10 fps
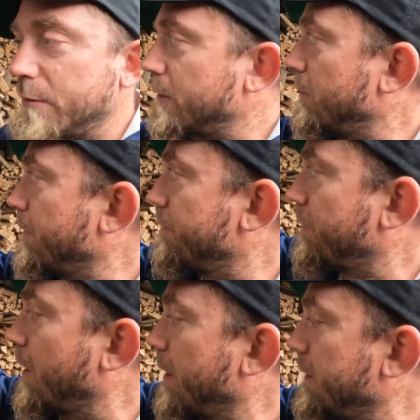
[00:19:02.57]
so the
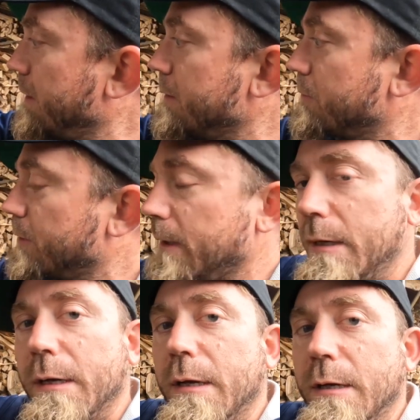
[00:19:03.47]
front is
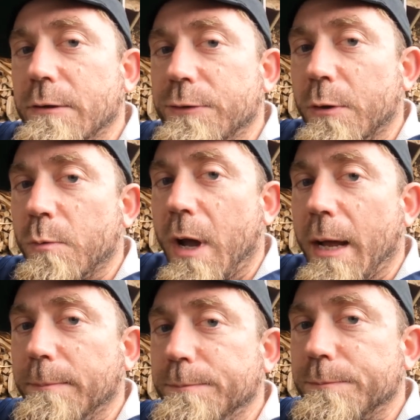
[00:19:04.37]
still wet,